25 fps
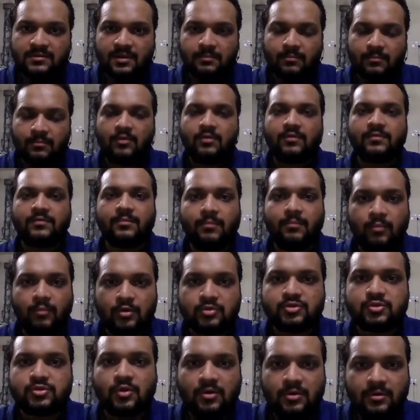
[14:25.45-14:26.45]
they're
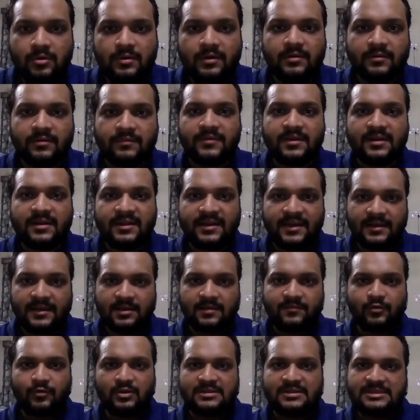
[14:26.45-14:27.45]
more so affiliated
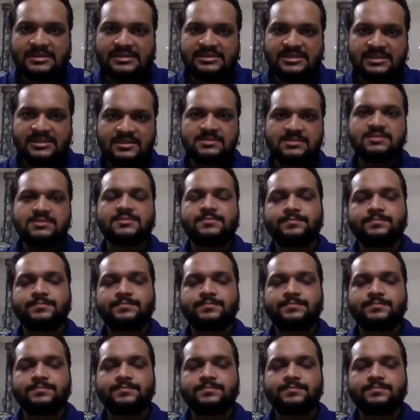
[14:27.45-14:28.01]
with DJs.